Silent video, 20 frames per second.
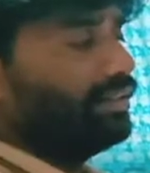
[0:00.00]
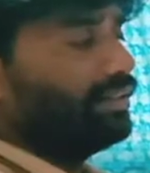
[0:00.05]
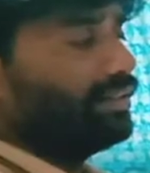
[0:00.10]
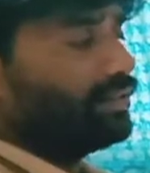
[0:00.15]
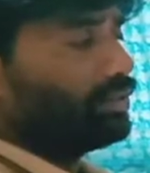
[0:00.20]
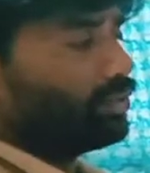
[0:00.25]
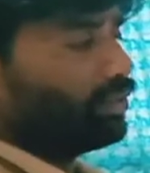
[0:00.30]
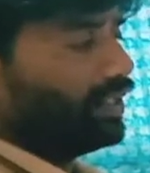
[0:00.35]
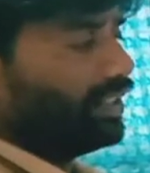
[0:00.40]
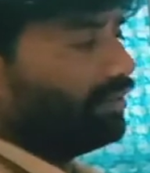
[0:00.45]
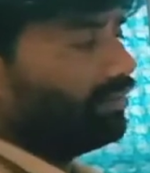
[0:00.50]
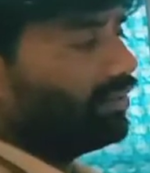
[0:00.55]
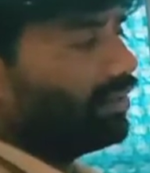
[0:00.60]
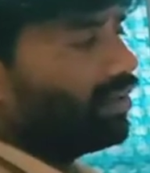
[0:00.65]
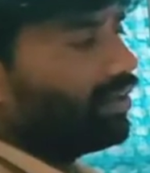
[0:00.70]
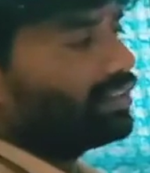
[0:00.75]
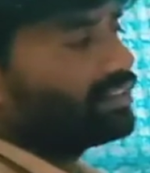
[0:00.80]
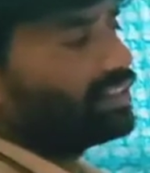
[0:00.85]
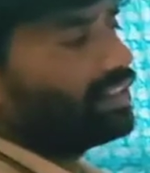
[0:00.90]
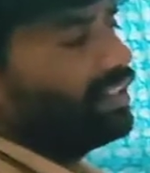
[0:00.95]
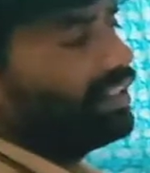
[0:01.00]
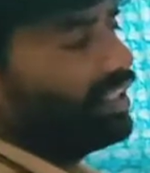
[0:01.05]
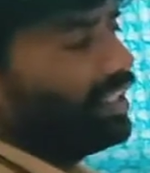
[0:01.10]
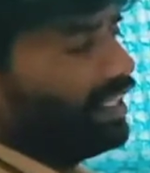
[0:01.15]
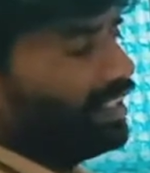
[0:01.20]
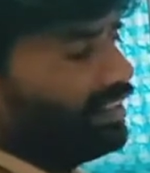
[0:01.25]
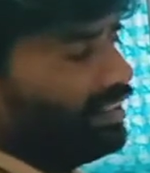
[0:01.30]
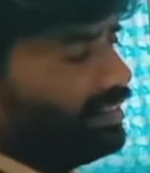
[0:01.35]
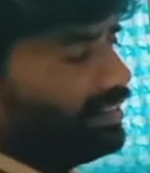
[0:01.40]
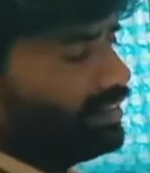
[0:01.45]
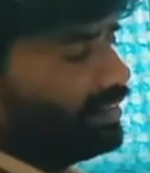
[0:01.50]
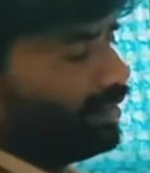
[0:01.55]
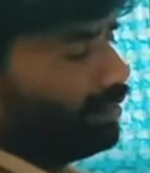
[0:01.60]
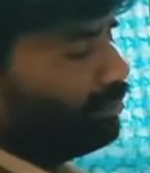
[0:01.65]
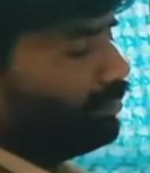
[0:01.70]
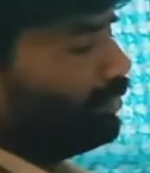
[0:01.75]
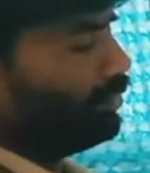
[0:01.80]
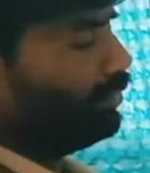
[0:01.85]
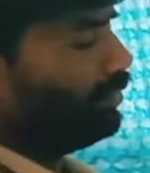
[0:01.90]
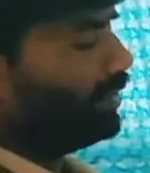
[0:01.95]
So it will oscillate like this
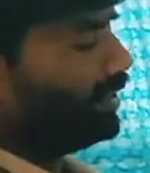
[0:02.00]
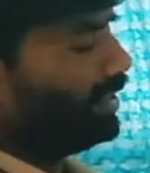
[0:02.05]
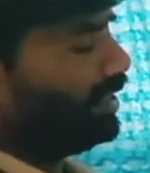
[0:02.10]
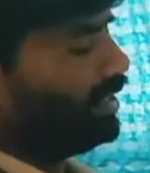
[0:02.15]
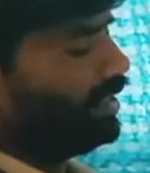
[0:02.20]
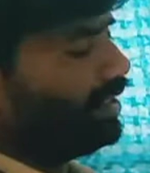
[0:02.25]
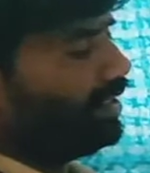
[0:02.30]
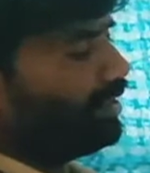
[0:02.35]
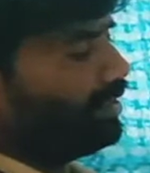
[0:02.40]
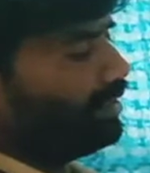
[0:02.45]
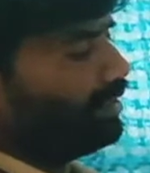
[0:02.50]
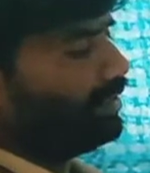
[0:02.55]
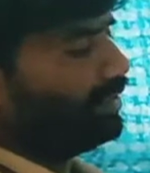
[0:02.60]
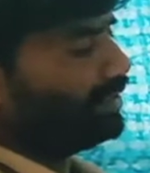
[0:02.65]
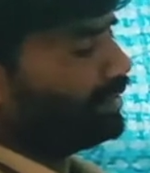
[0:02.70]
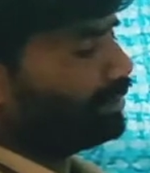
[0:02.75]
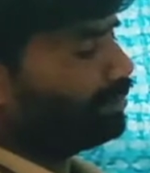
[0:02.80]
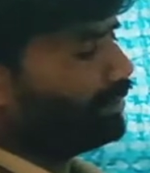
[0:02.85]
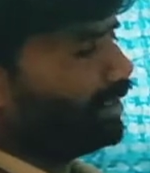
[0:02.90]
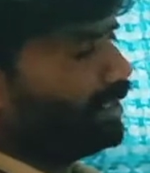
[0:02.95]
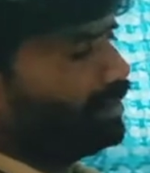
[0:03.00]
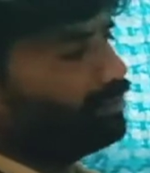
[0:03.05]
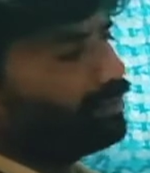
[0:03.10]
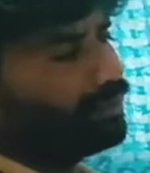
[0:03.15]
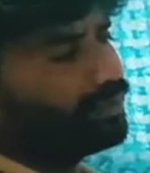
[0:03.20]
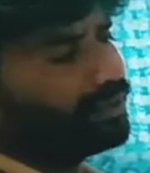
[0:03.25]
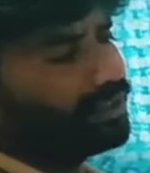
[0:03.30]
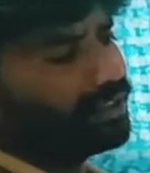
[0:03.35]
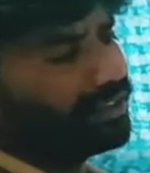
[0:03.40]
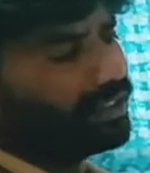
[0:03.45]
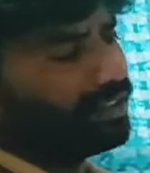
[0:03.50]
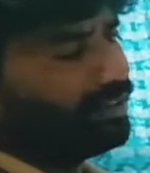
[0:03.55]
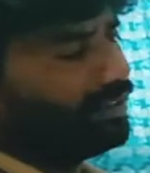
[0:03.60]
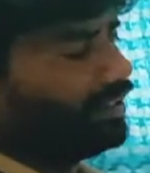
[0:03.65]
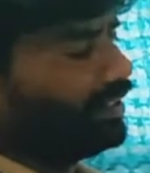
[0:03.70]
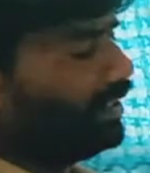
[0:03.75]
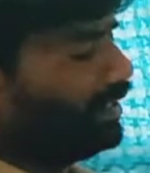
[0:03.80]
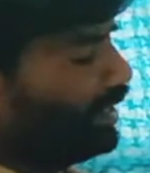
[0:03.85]
up to here, this main position T